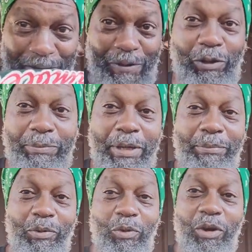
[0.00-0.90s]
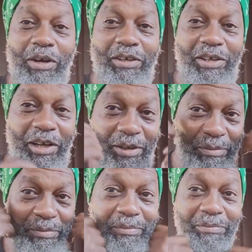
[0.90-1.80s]
Those people who are like,
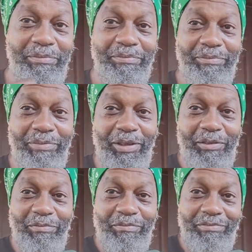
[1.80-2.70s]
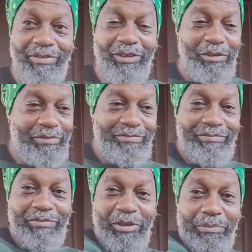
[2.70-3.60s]
uh, you know,
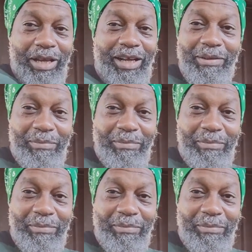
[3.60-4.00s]
real black